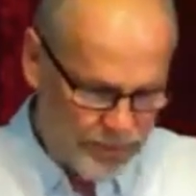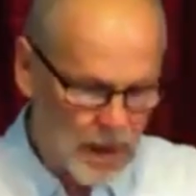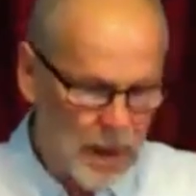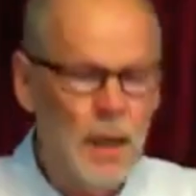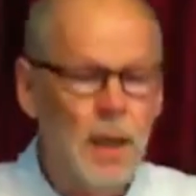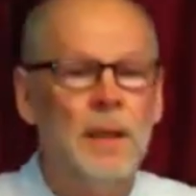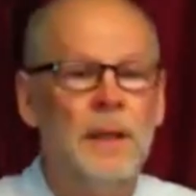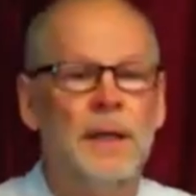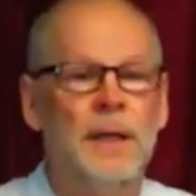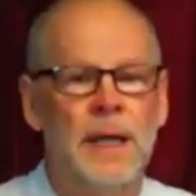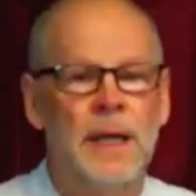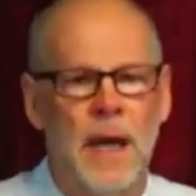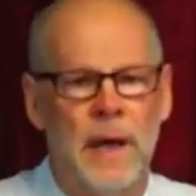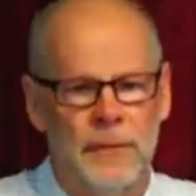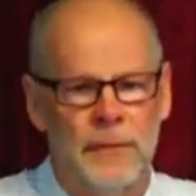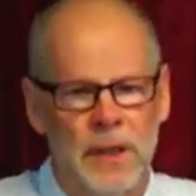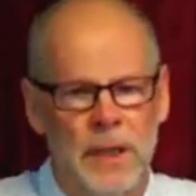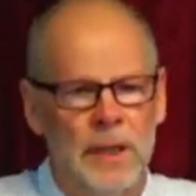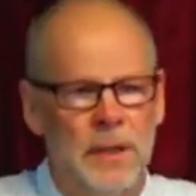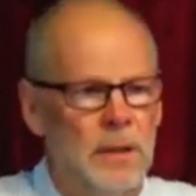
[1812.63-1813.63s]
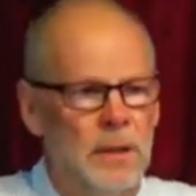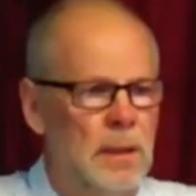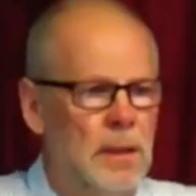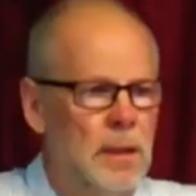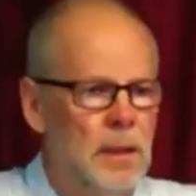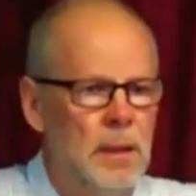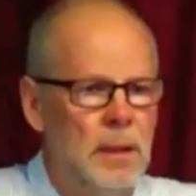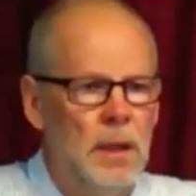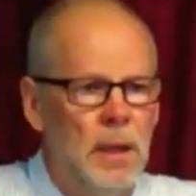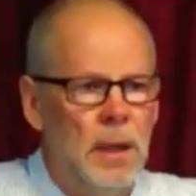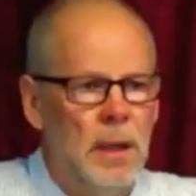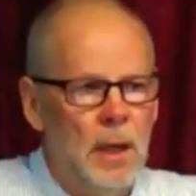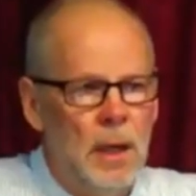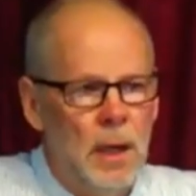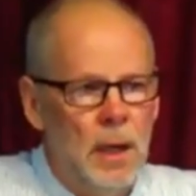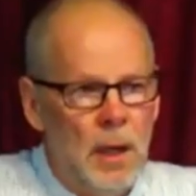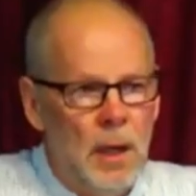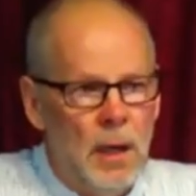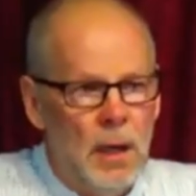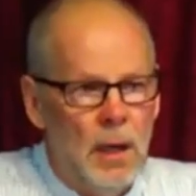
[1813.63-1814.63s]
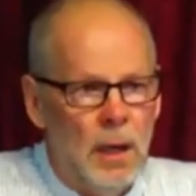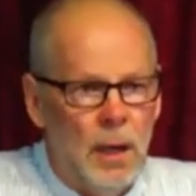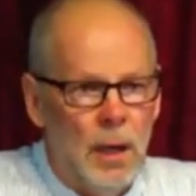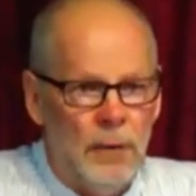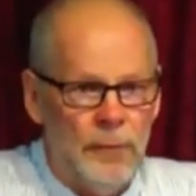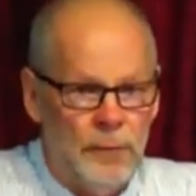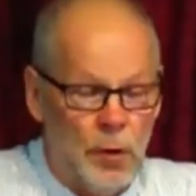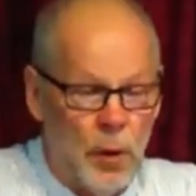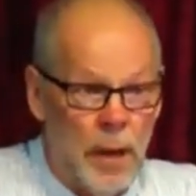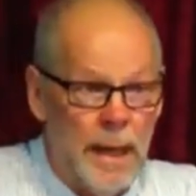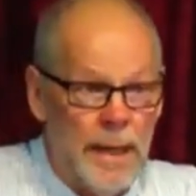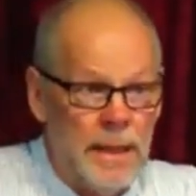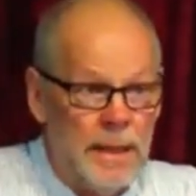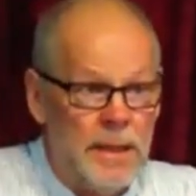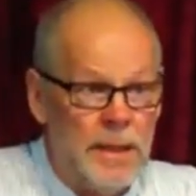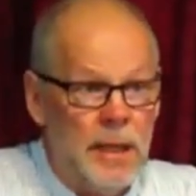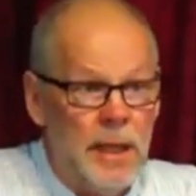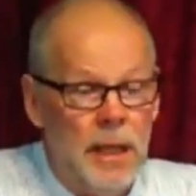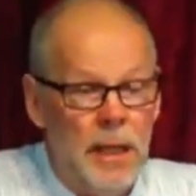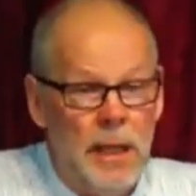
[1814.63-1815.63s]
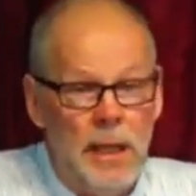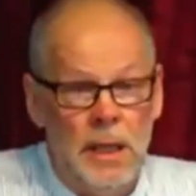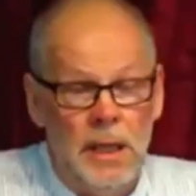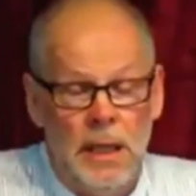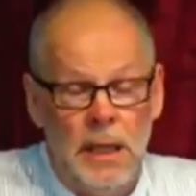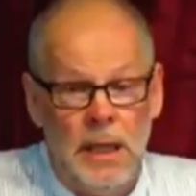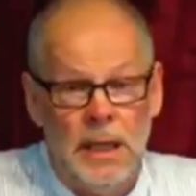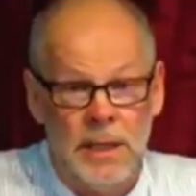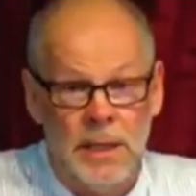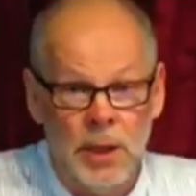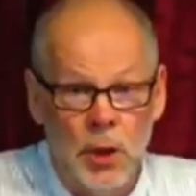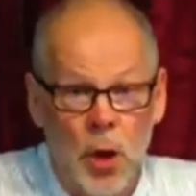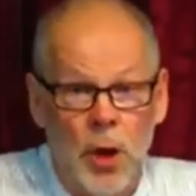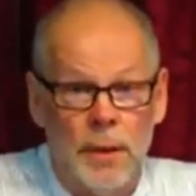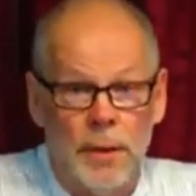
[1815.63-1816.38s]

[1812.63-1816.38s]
the covenant of grace is not